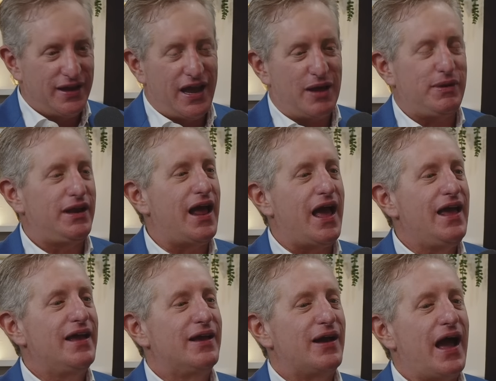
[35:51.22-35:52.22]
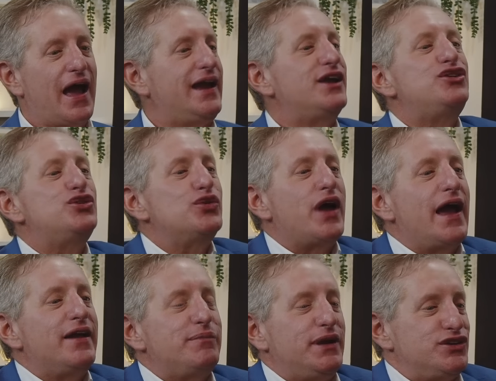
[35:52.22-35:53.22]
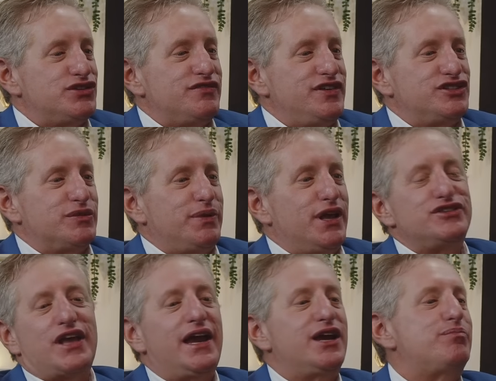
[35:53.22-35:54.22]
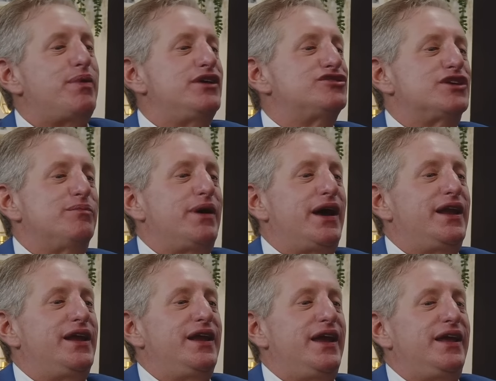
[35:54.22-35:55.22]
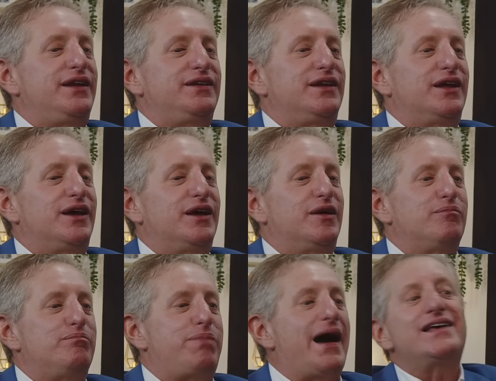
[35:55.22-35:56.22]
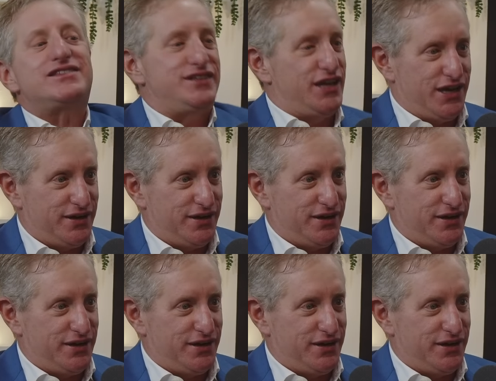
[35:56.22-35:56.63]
I mean, because of Visa Plus, I could pay somebody in Bosnia.